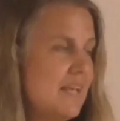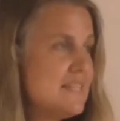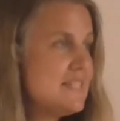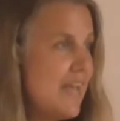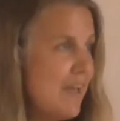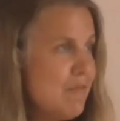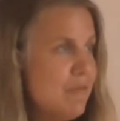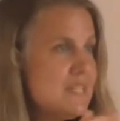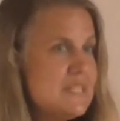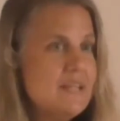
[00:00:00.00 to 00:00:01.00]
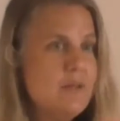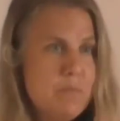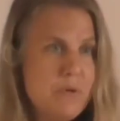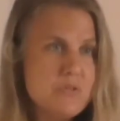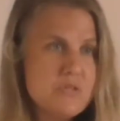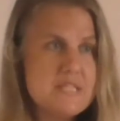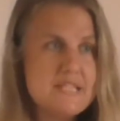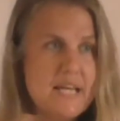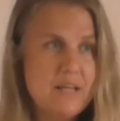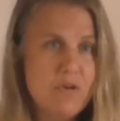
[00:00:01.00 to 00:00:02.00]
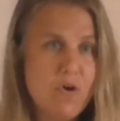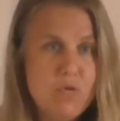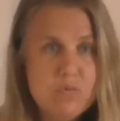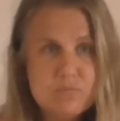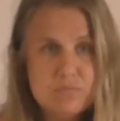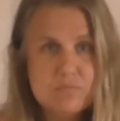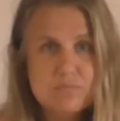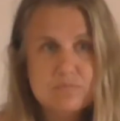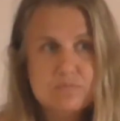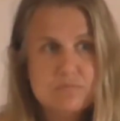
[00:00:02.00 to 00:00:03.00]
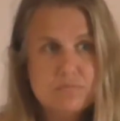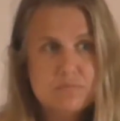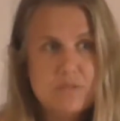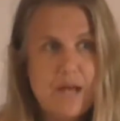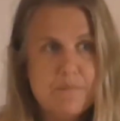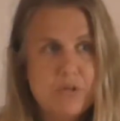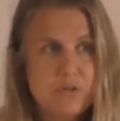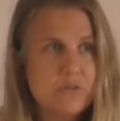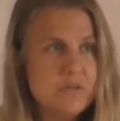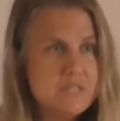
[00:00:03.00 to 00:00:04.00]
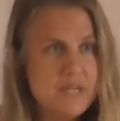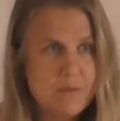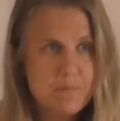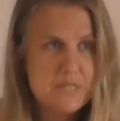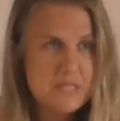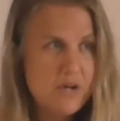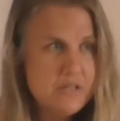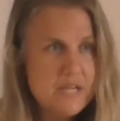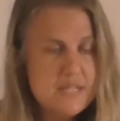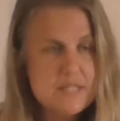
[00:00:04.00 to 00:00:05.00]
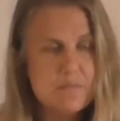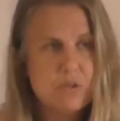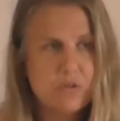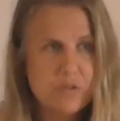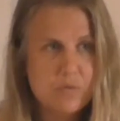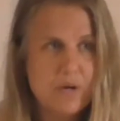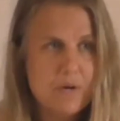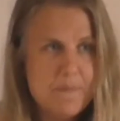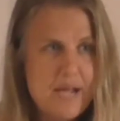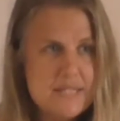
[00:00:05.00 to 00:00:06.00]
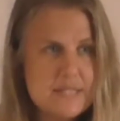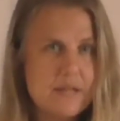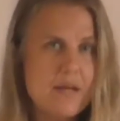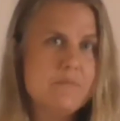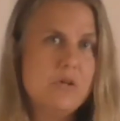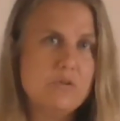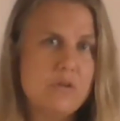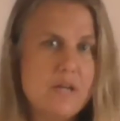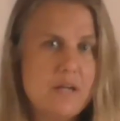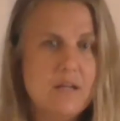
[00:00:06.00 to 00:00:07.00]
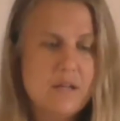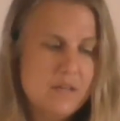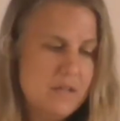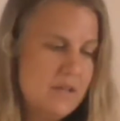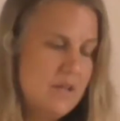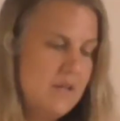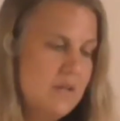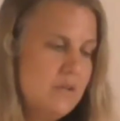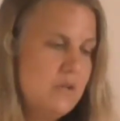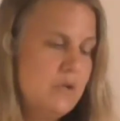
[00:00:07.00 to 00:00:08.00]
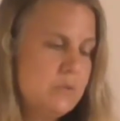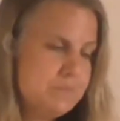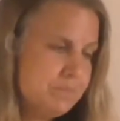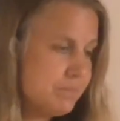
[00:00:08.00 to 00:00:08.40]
it's every single person saying no. I'm not going to take a PCR test. I'm not going to wear a mask. I'm not going to,